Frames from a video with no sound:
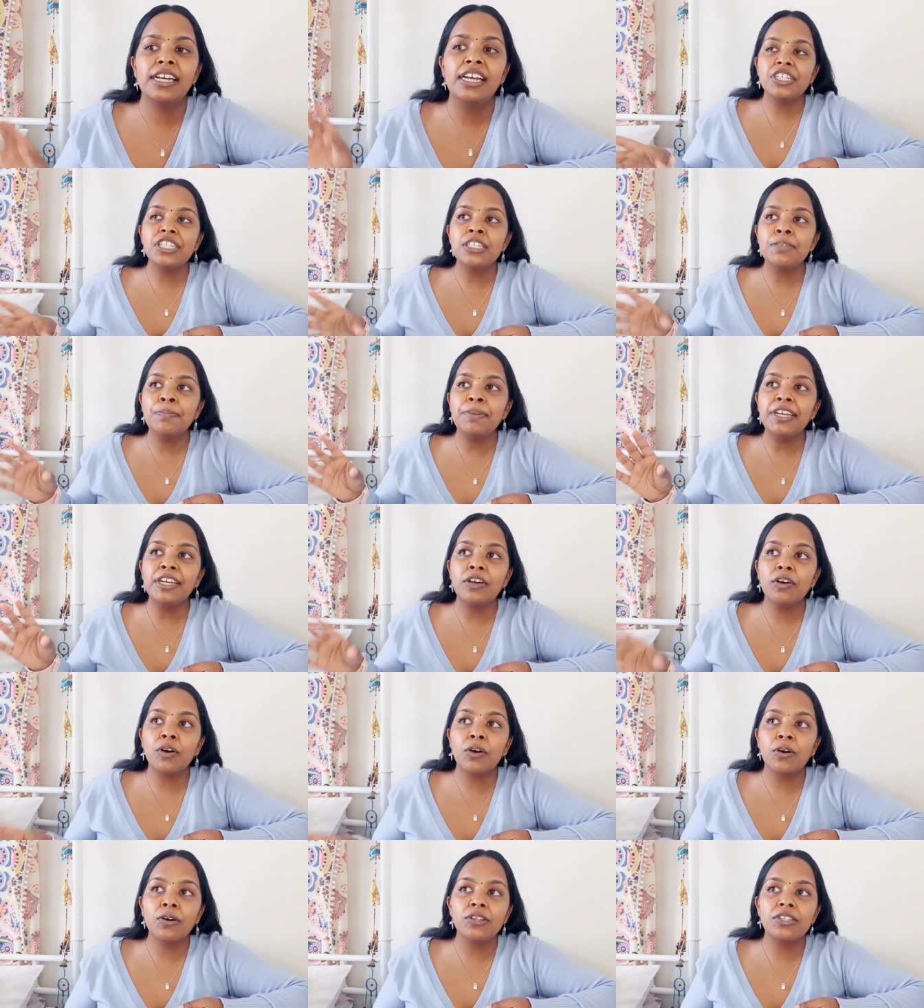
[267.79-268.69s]
just
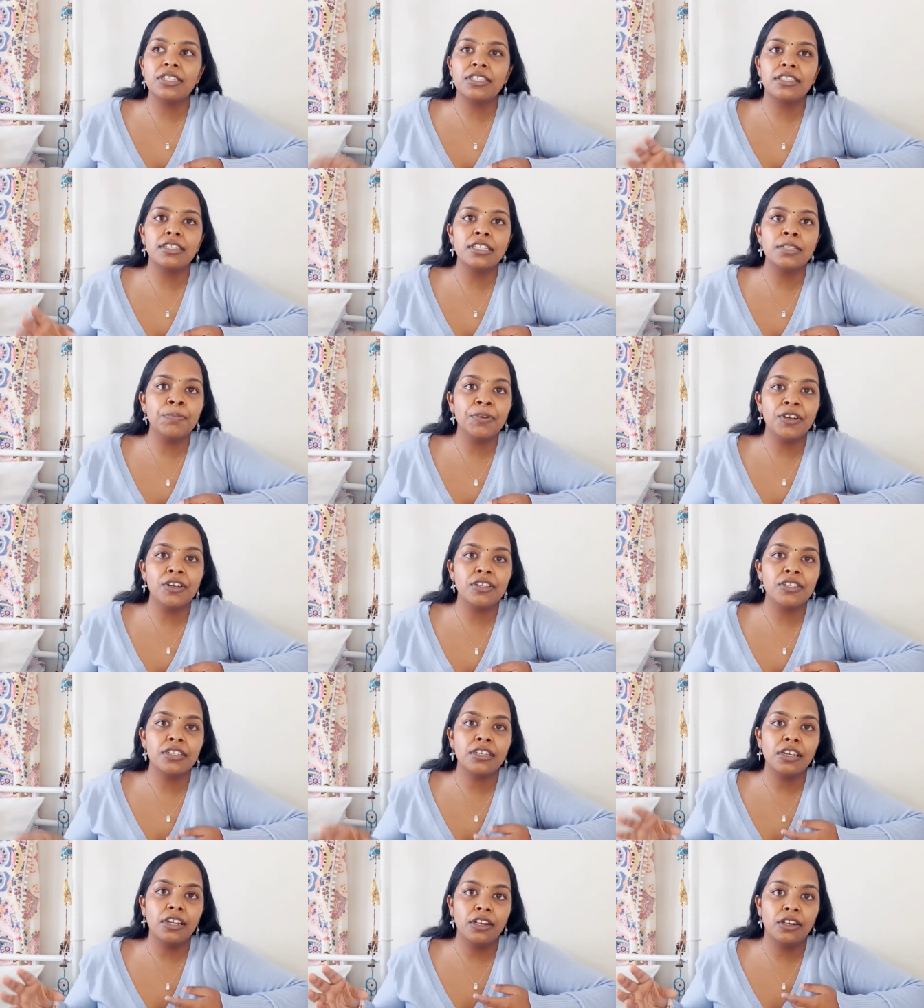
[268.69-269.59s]
because this
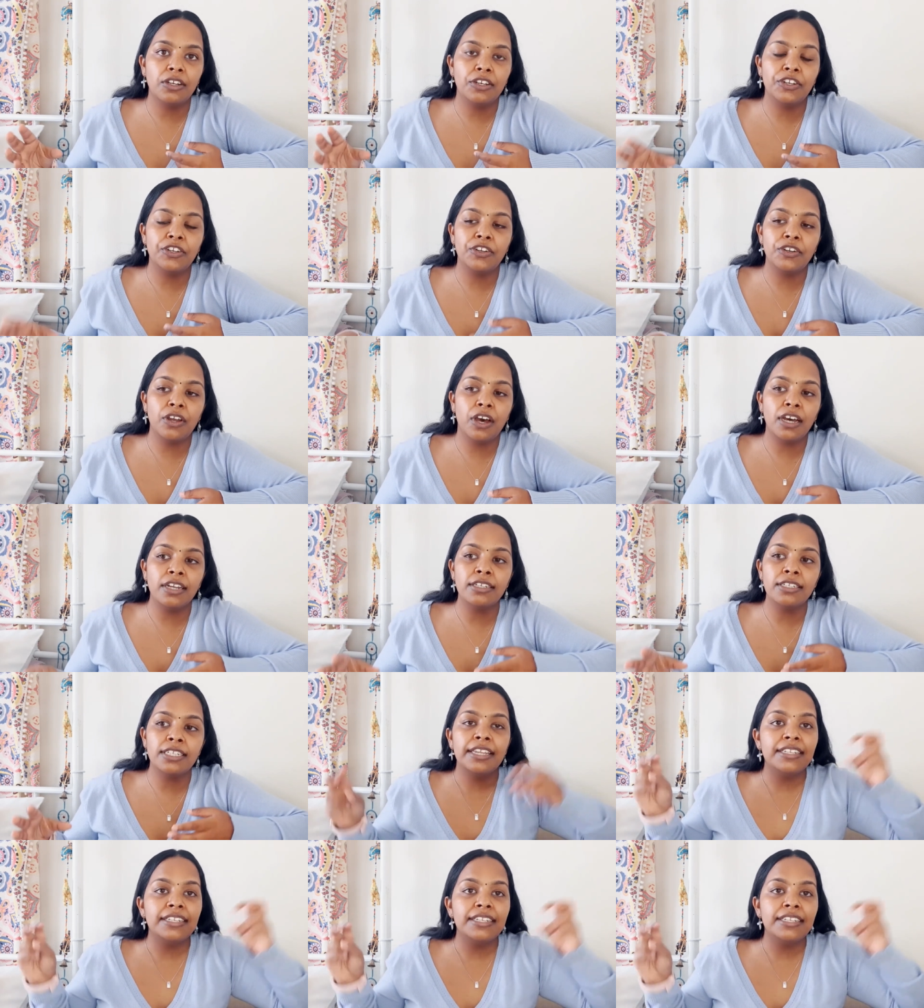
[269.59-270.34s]
person could not